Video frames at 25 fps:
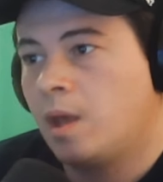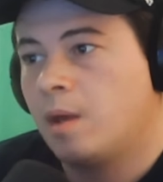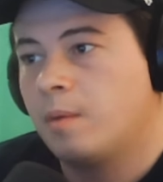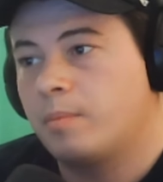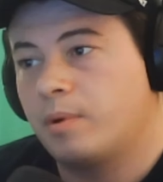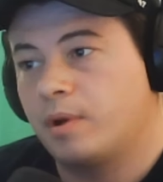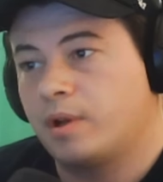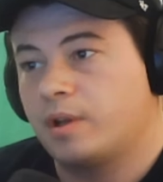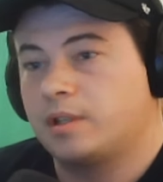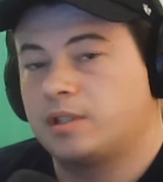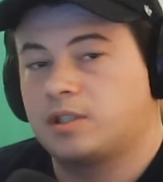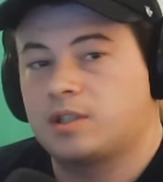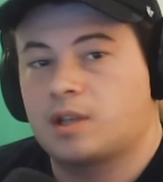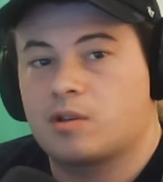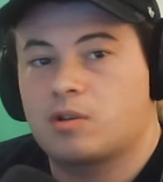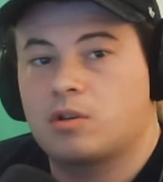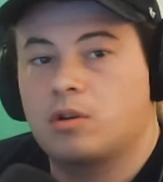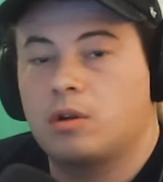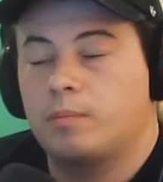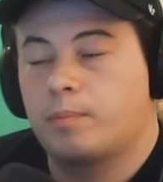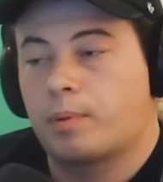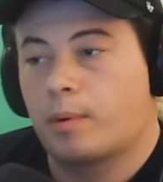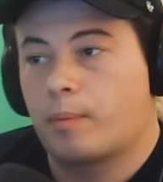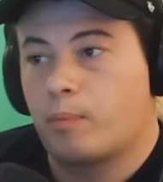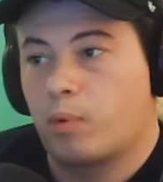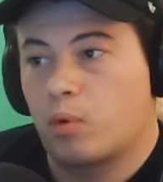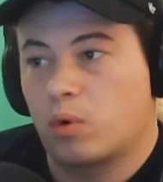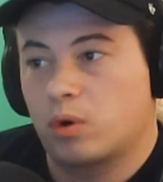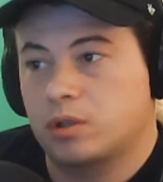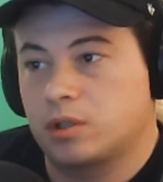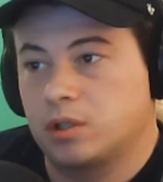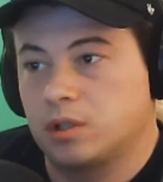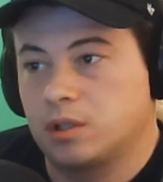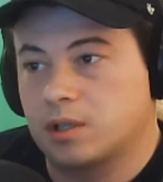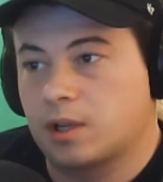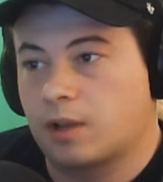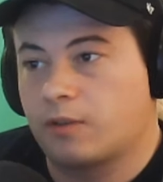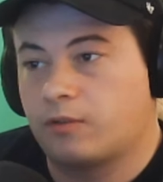But it's like good
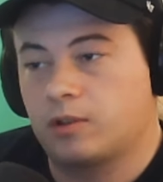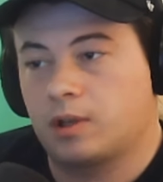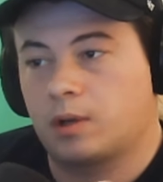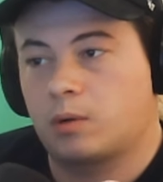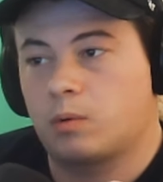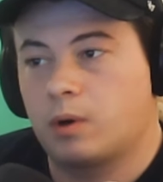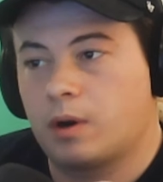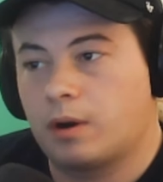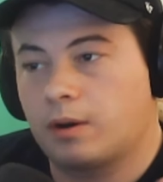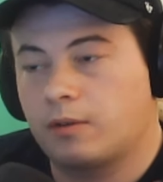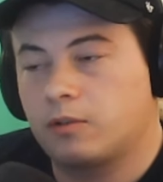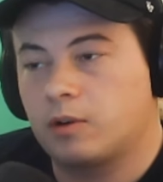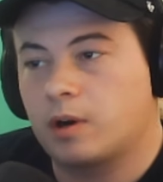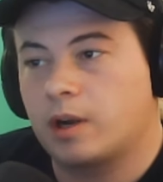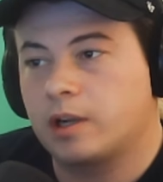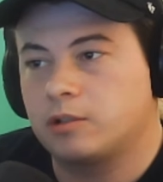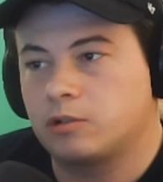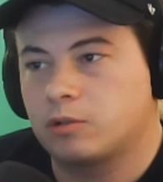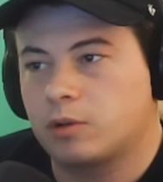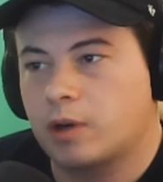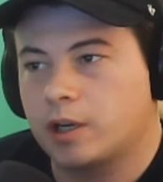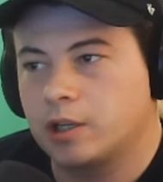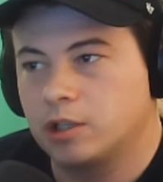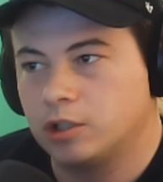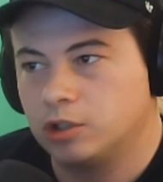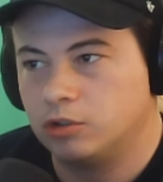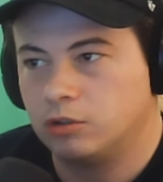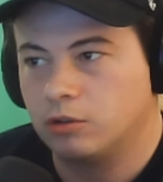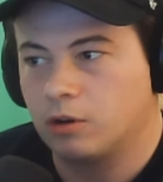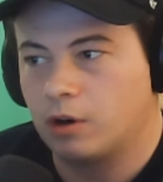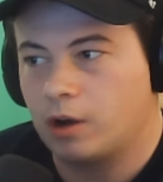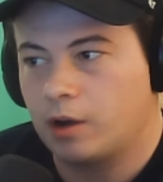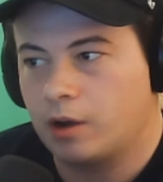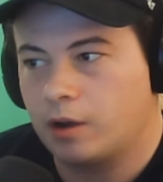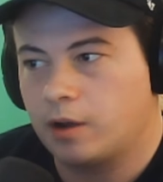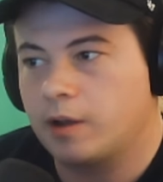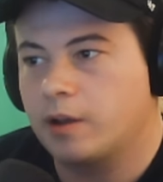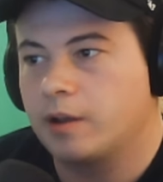proportions. I feel like whenever I try to
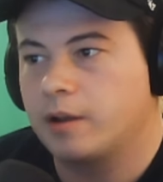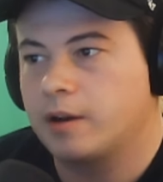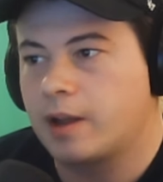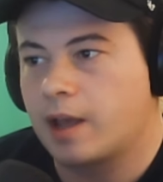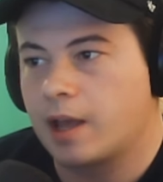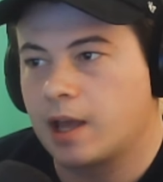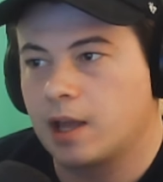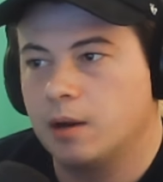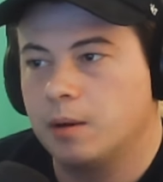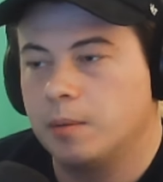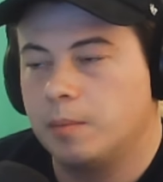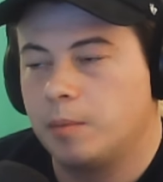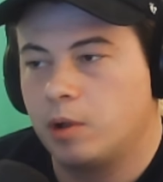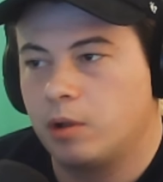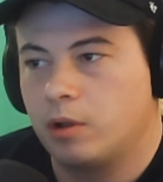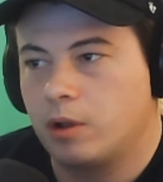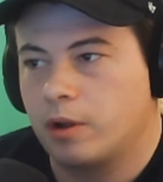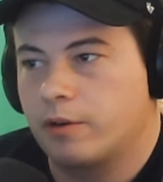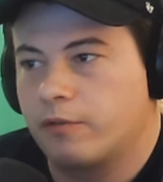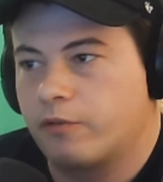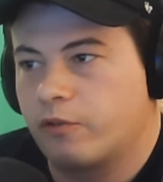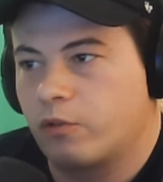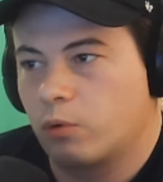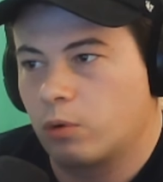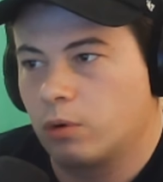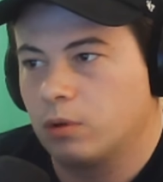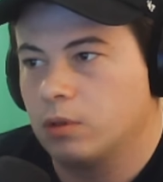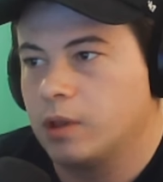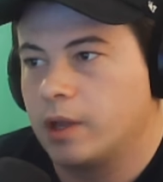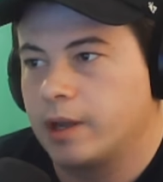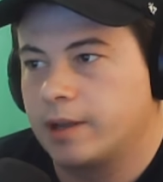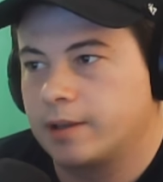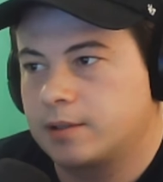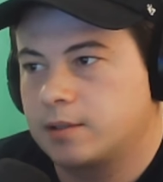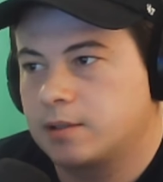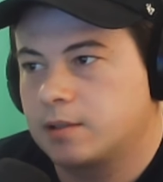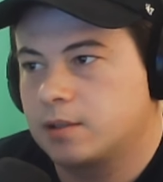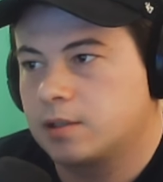draw an animal on four
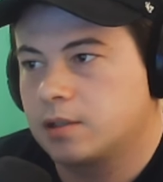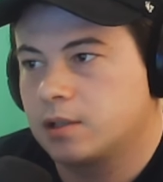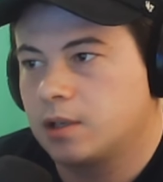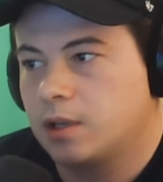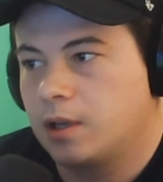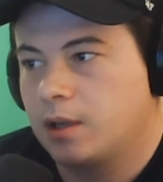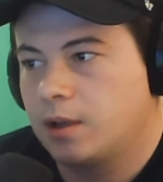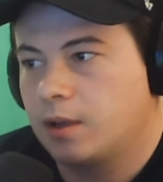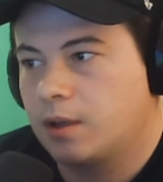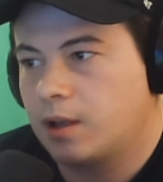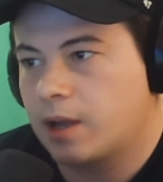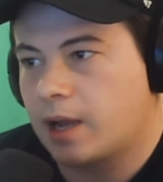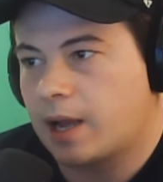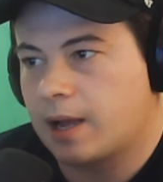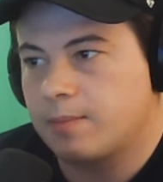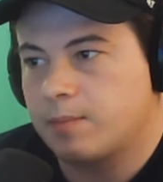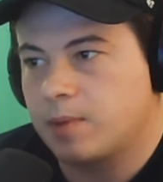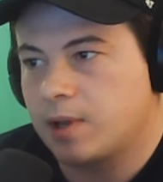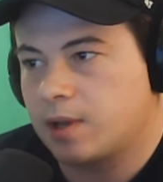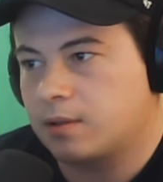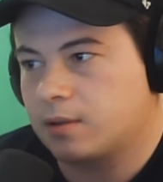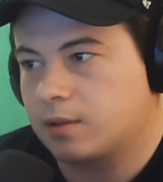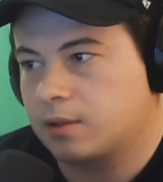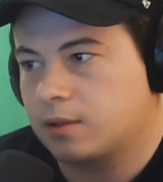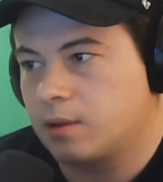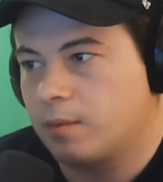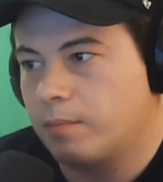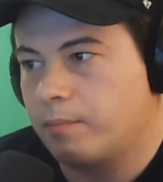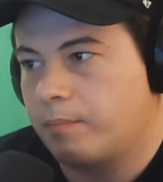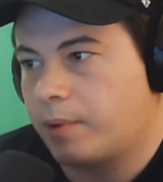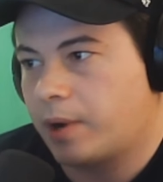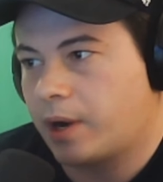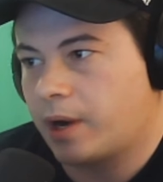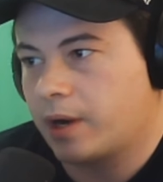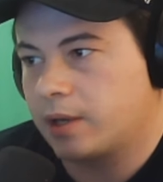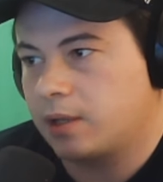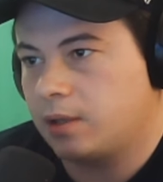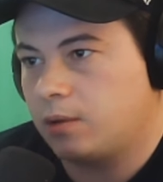legs, I make like the
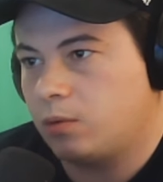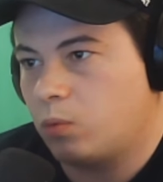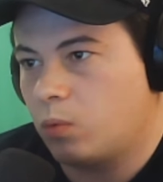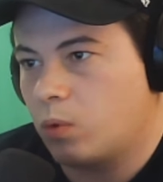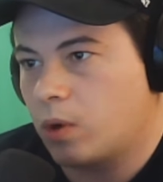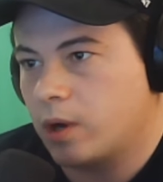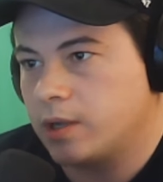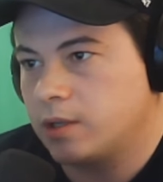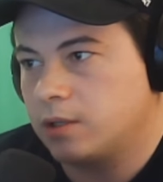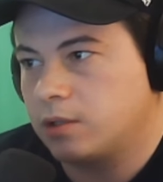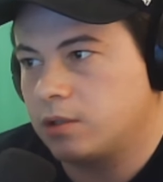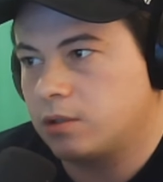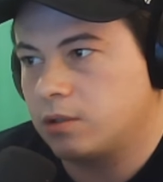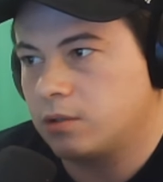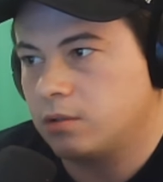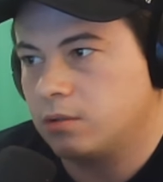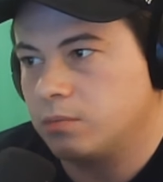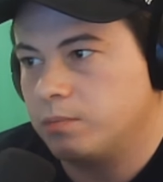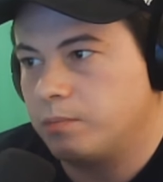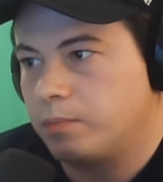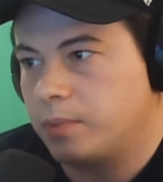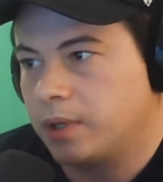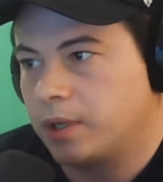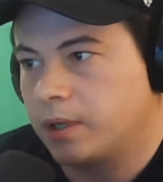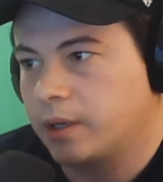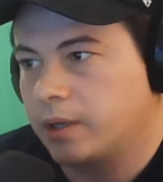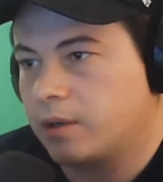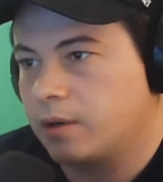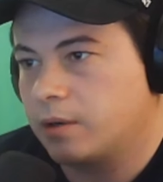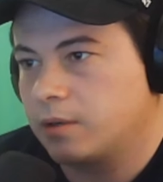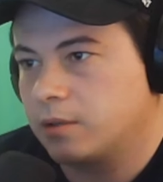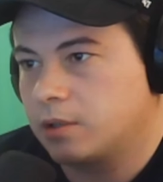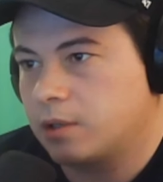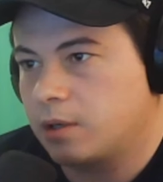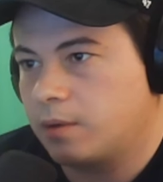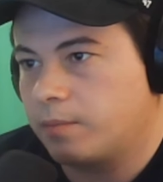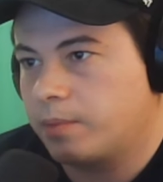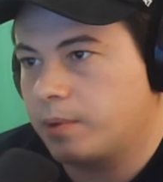body way too big or
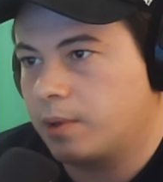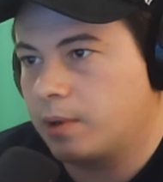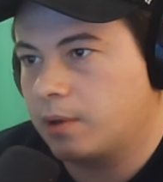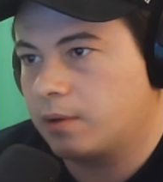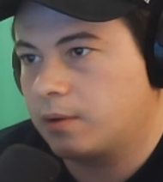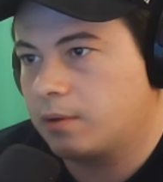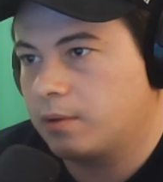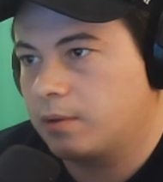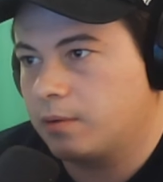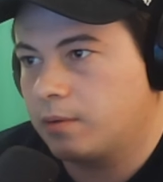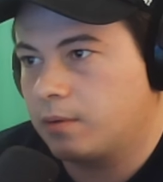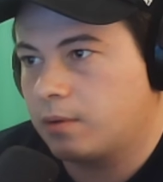something.